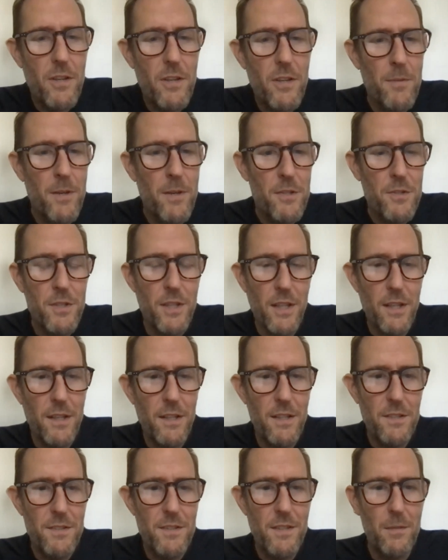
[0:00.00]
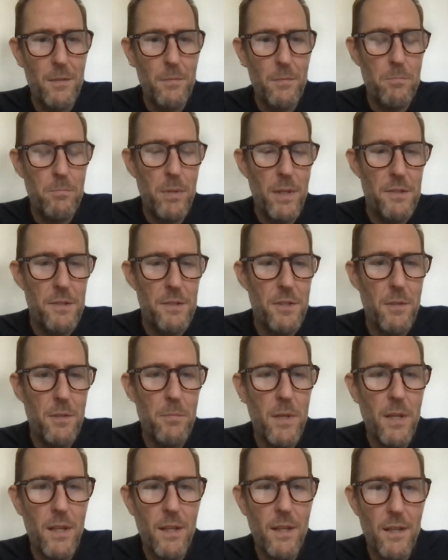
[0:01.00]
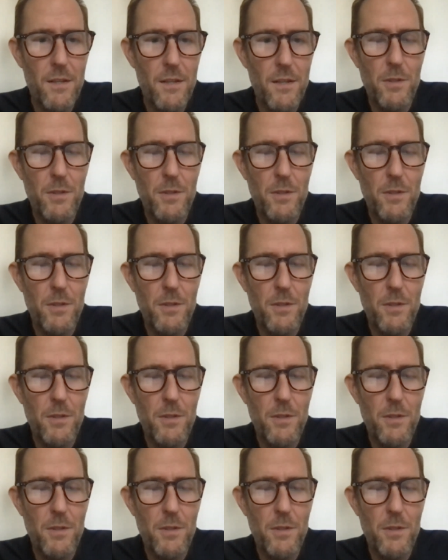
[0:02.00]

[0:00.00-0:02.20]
you very much, Jane, and it's uh, a pleasure to be uh,